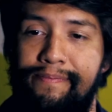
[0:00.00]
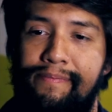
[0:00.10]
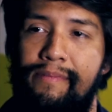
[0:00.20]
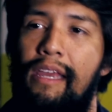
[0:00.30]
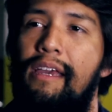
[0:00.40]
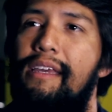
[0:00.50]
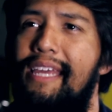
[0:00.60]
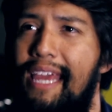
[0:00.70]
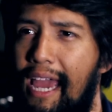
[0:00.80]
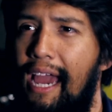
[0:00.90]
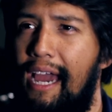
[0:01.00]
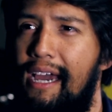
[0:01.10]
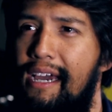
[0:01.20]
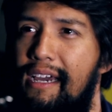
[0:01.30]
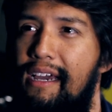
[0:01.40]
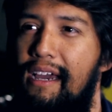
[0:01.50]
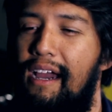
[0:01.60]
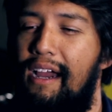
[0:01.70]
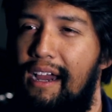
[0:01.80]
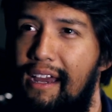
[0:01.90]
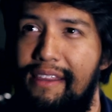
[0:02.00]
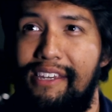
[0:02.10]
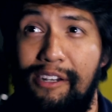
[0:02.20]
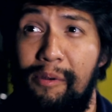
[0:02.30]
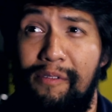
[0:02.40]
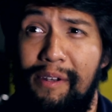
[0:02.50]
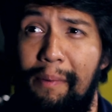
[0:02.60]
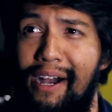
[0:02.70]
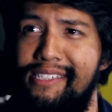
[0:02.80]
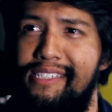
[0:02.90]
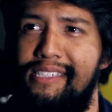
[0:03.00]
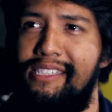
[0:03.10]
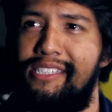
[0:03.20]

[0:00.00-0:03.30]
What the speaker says: like, yeah, I think you're moving to Boston,